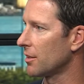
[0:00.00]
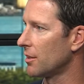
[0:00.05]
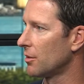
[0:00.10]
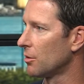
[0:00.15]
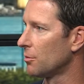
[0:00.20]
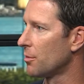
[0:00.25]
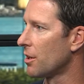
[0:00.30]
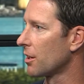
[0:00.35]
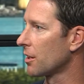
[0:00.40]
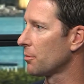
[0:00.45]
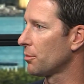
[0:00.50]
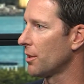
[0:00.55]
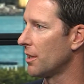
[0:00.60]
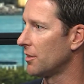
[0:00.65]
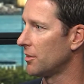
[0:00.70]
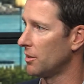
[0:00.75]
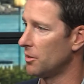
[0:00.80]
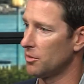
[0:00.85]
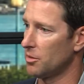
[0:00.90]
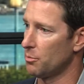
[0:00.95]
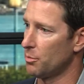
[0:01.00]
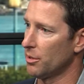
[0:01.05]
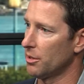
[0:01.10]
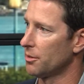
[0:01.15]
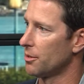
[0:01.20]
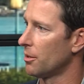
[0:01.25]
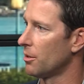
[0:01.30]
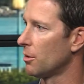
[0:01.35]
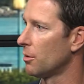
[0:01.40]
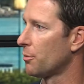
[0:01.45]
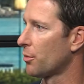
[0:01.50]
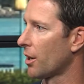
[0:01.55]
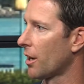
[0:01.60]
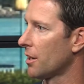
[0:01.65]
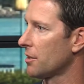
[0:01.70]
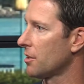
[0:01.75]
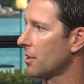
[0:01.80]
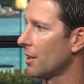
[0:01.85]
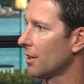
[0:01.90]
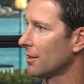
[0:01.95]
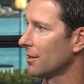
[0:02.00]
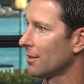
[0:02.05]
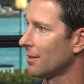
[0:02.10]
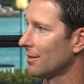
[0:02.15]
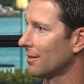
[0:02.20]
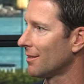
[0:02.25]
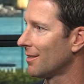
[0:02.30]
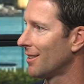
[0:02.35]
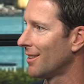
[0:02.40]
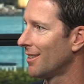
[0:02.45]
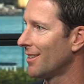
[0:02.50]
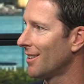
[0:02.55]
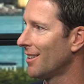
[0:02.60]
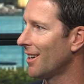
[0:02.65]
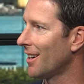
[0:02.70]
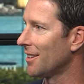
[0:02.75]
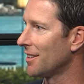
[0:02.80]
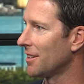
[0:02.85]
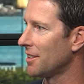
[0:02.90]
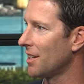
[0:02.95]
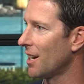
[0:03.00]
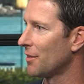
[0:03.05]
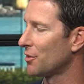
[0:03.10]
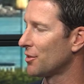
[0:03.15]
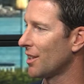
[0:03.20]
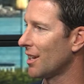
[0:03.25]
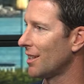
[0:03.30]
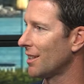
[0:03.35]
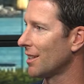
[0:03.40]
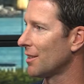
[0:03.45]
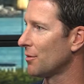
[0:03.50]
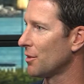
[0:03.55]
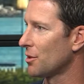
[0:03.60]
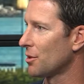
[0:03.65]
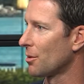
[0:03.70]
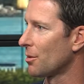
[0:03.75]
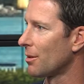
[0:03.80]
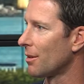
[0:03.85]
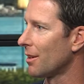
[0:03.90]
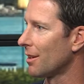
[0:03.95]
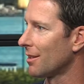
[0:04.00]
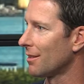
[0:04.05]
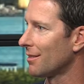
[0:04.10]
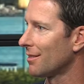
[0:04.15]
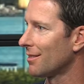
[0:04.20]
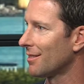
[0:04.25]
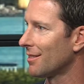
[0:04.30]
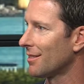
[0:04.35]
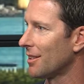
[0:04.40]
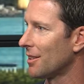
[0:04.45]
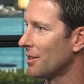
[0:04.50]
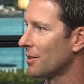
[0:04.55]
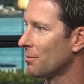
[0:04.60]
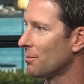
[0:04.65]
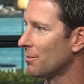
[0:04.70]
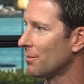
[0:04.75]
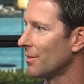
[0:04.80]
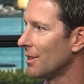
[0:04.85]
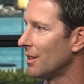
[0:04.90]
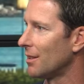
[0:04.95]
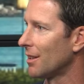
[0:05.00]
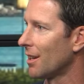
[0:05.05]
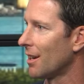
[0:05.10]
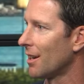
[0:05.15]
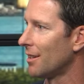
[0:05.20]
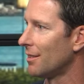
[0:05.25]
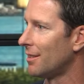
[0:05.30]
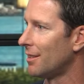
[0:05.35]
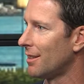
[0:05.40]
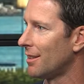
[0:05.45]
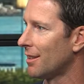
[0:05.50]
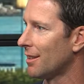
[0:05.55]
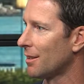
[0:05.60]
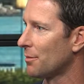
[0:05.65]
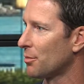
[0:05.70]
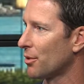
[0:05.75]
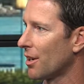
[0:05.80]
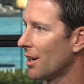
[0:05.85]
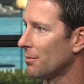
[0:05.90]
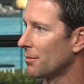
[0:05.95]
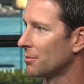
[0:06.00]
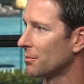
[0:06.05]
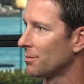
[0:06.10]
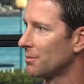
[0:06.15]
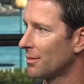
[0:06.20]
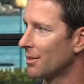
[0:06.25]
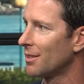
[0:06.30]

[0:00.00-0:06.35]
In the old marketplace, they used to build the whole project and then have standing inventory, and therein lied the problem.